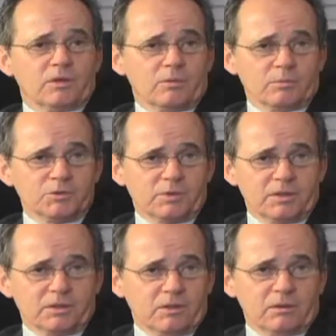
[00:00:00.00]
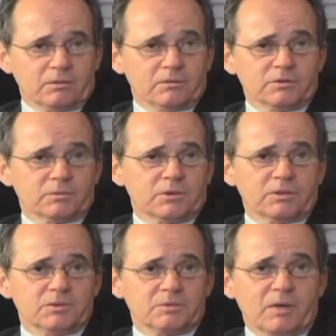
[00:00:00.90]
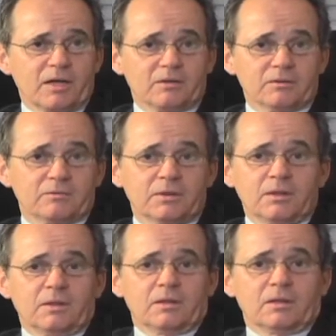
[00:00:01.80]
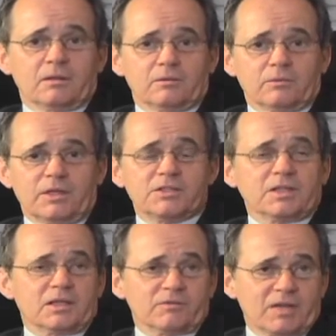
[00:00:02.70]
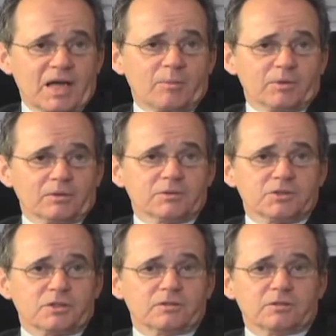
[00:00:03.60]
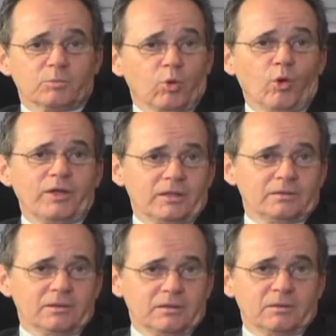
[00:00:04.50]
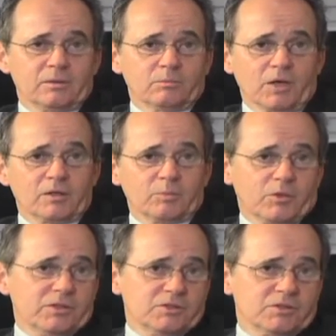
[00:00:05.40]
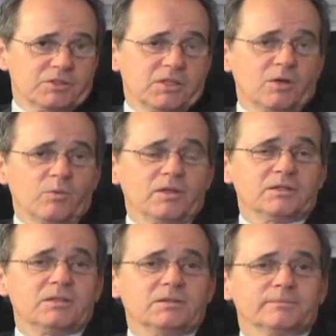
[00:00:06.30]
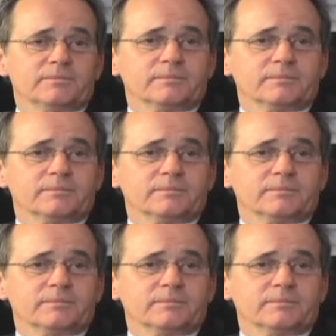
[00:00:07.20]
almost ready to go. It really was a matter of raising enough capital to start deploying it into the marketplace and see how well it did.